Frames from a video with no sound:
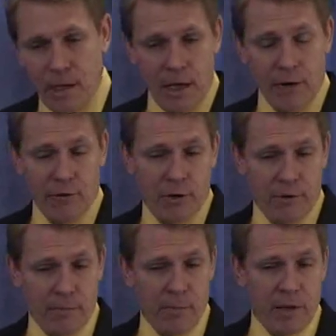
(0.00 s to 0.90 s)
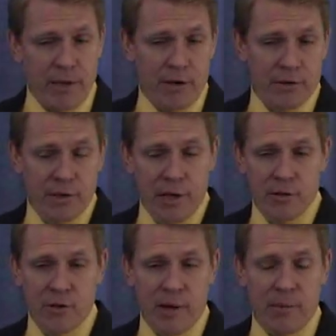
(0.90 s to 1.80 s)
And after maybe 1,000
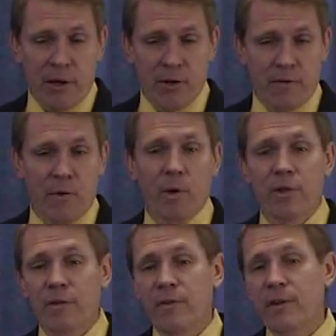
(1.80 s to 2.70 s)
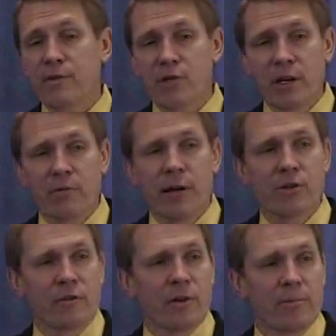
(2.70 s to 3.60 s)
years, you might be on your 4th or 5th
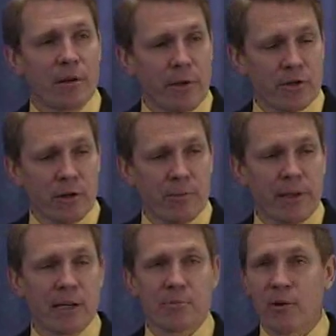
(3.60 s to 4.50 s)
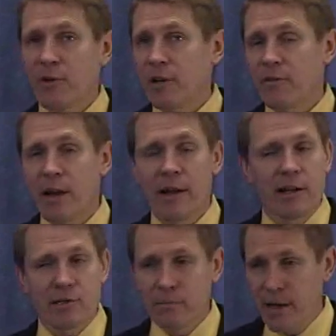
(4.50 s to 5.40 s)
generation from the original, but that's perfectly fine,
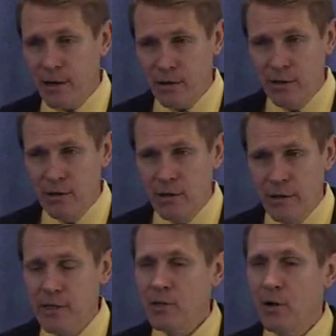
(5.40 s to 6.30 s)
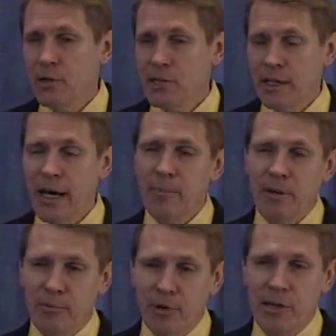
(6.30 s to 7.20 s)
it doesn't matter, as long as the
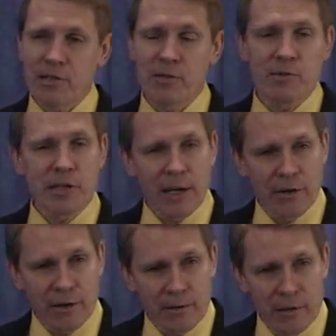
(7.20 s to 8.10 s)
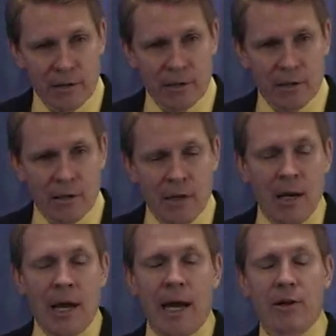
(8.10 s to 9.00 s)
copying process was accurate.
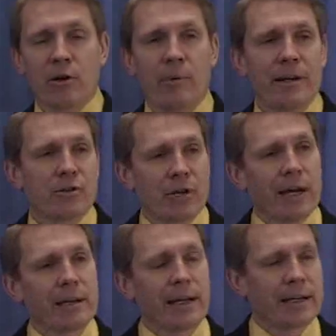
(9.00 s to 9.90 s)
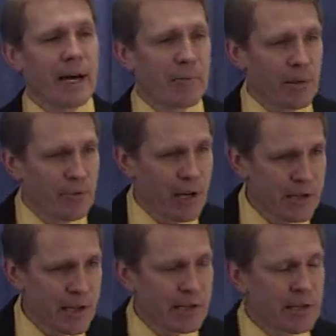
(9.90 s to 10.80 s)
And a good way to check that copying
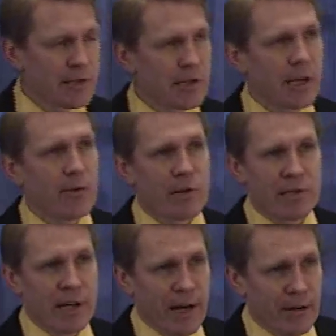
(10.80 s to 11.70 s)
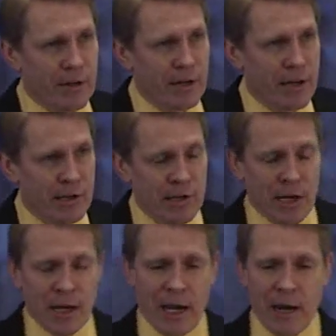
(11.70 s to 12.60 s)
process and see was it accurate is
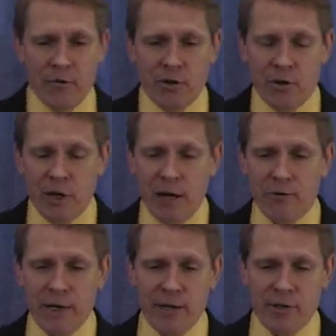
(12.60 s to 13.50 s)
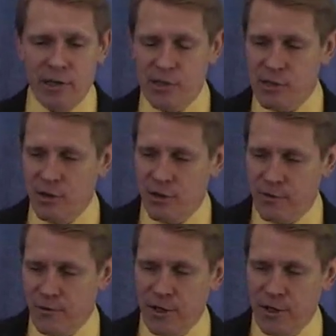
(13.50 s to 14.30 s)
after each of these, the